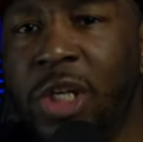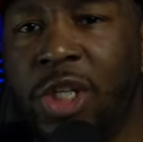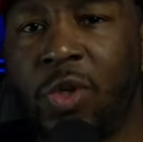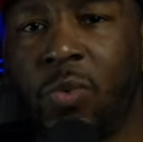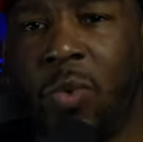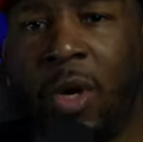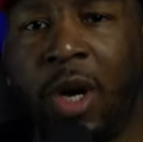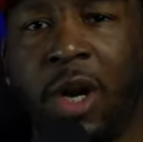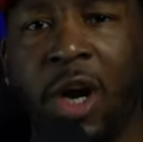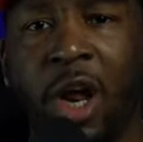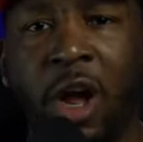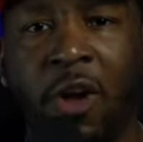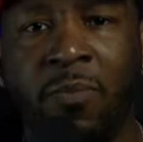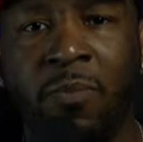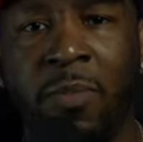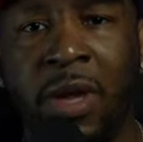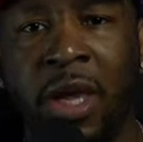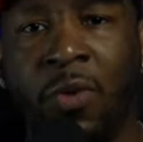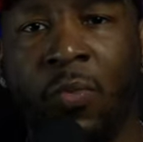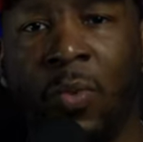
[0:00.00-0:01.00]
We swearing
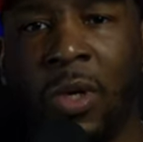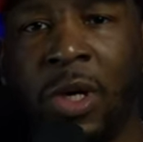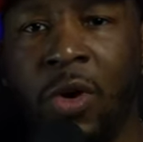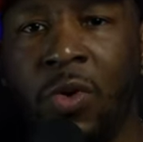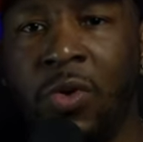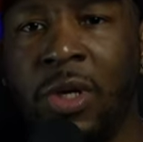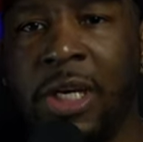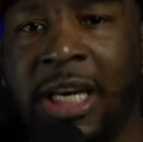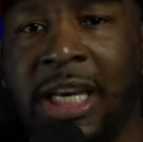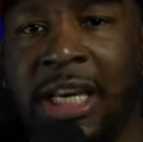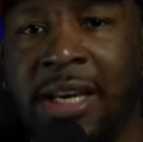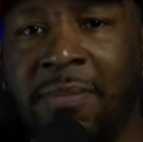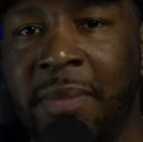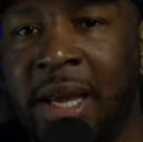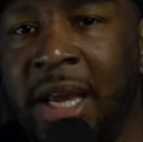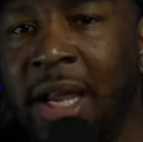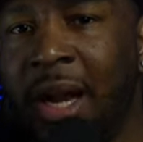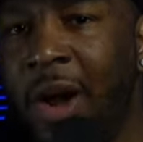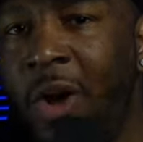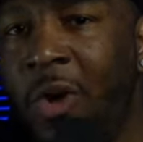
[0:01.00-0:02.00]
off men, we don't
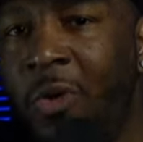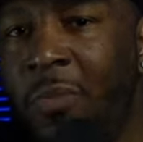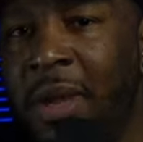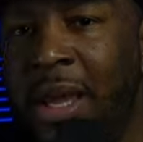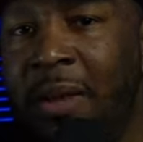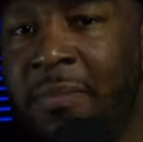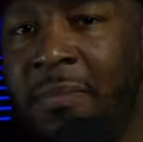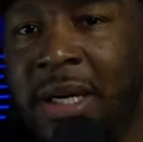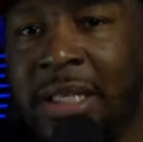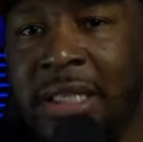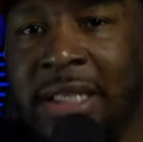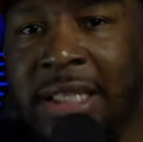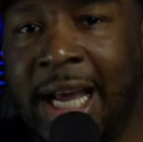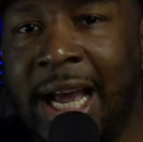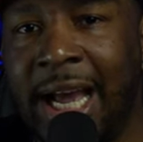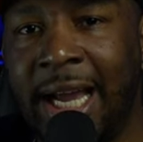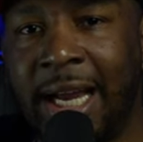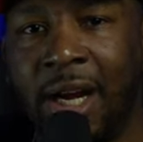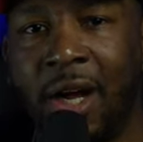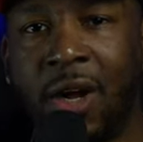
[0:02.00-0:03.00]
need men, all men
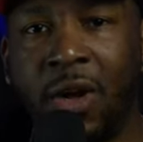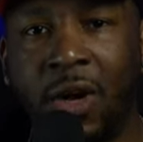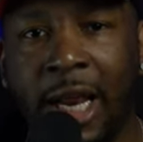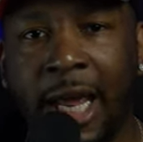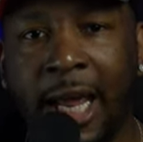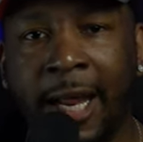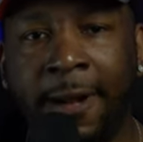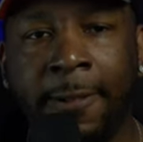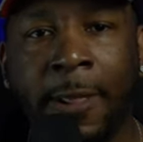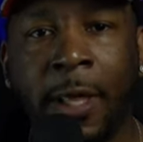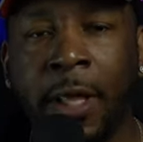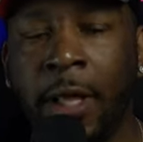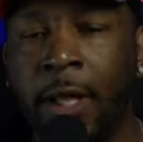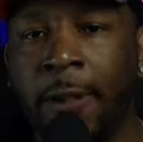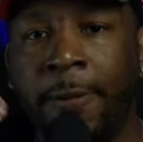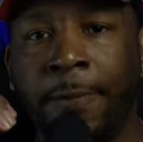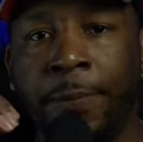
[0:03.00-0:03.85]
must die and all that.